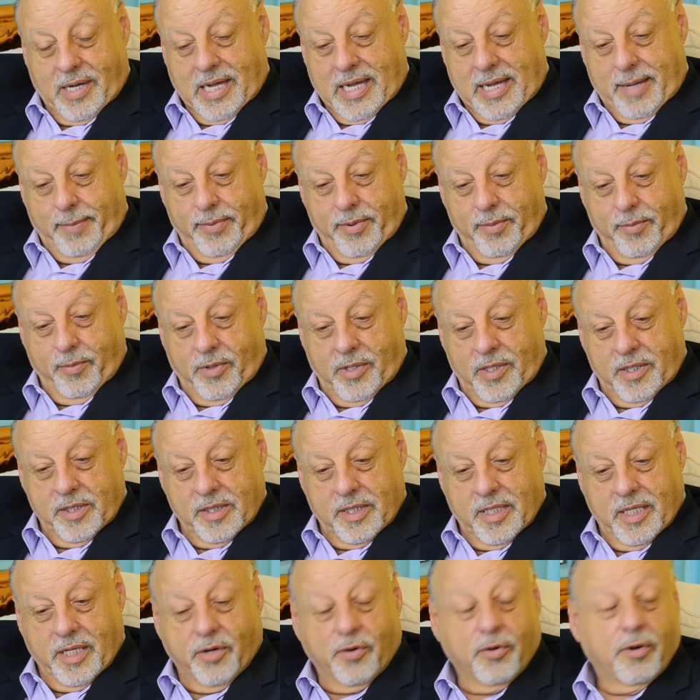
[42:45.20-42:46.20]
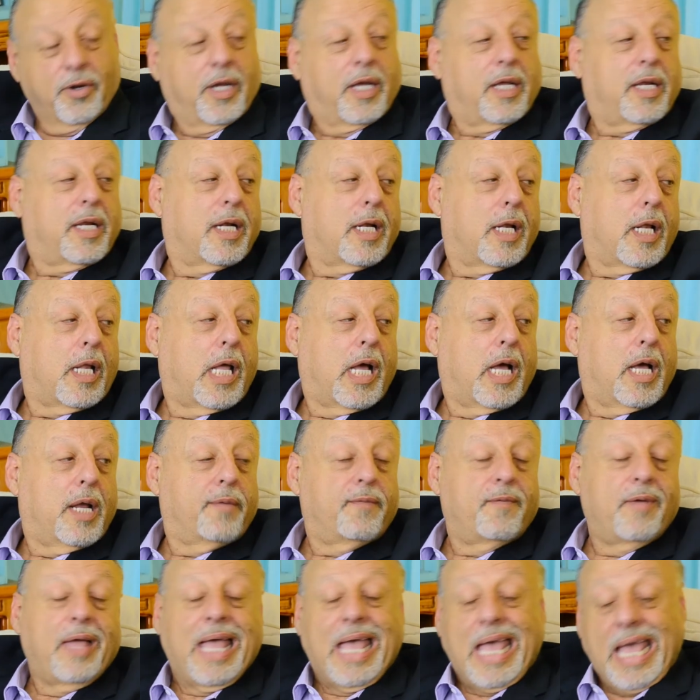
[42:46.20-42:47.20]
happened was they created a lot
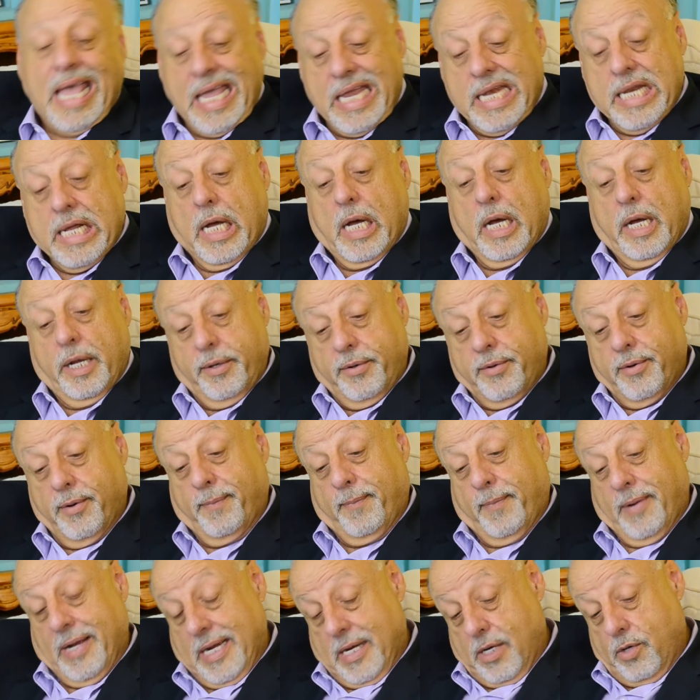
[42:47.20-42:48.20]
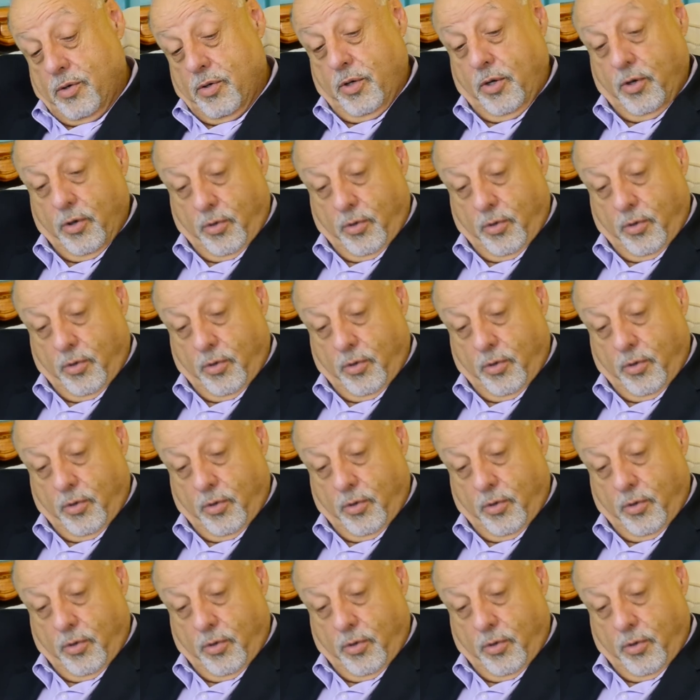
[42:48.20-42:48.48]
of 800-pound